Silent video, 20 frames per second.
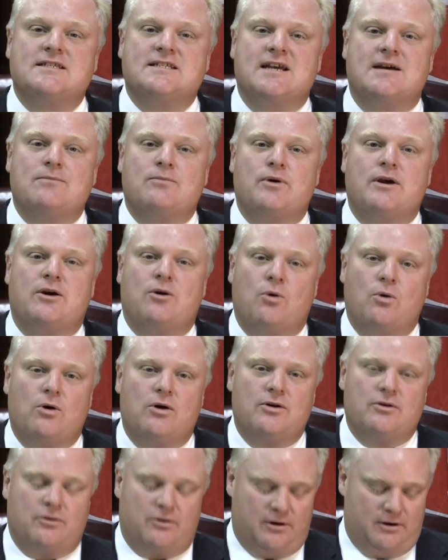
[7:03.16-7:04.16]
subway
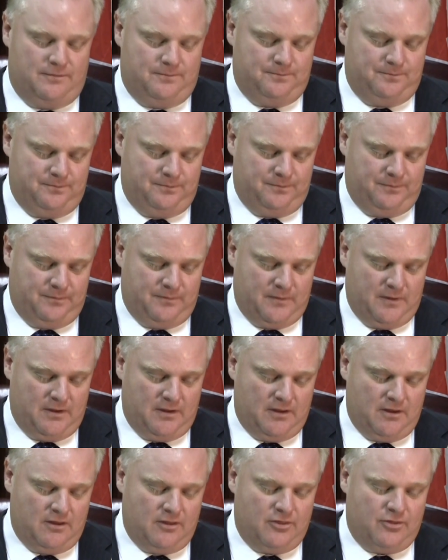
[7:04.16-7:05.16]
corridor.
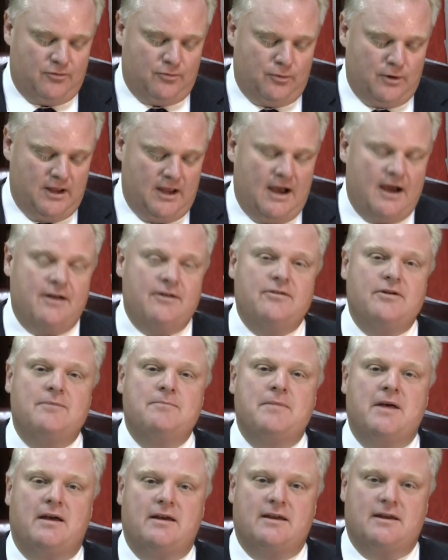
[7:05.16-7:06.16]
$300
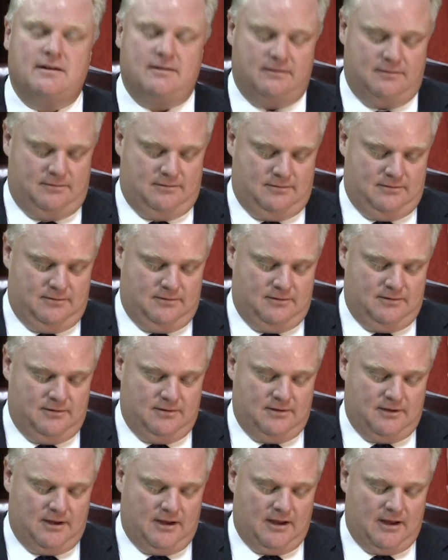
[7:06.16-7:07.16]
million
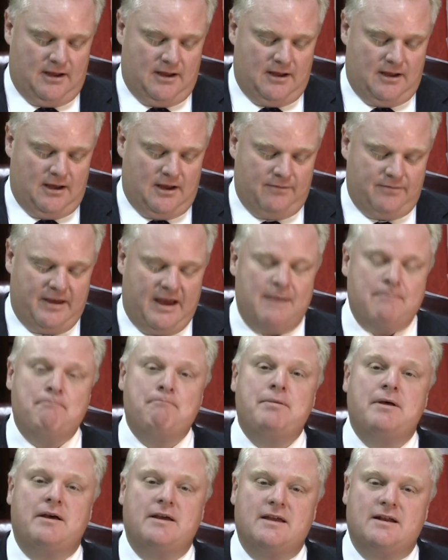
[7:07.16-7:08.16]
of
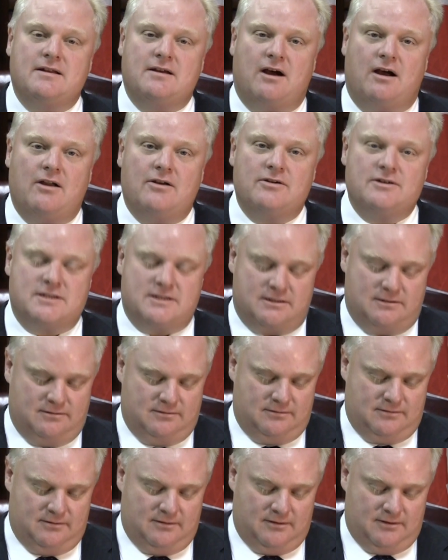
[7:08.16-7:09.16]
that $1 billion
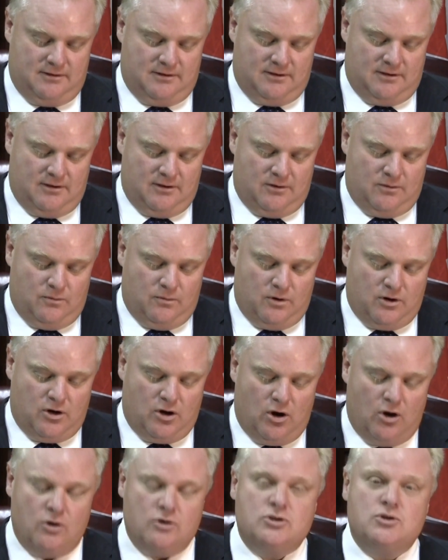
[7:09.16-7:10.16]
will
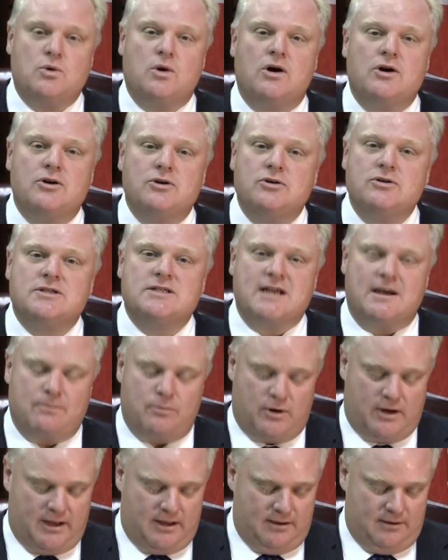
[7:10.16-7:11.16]
go to our new
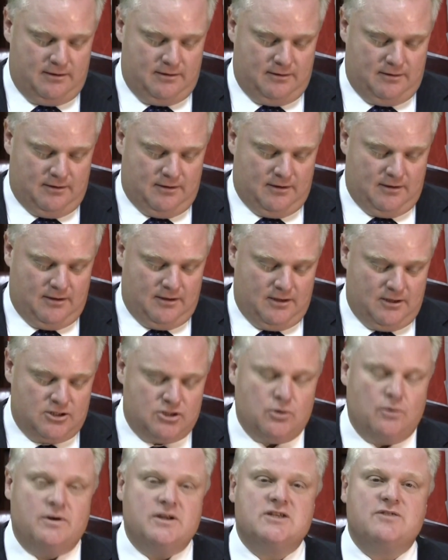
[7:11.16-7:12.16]
subway,
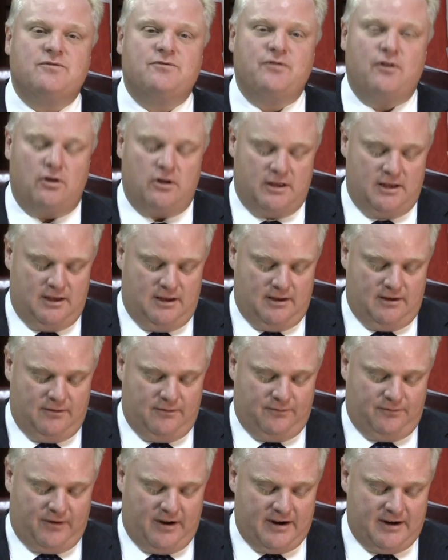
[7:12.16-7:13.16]
so it is fully
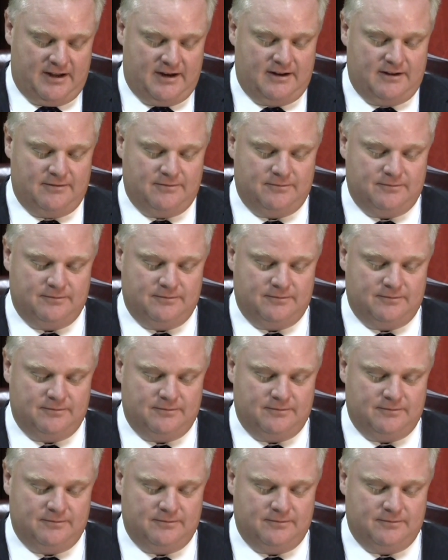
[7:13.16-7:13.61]
funded.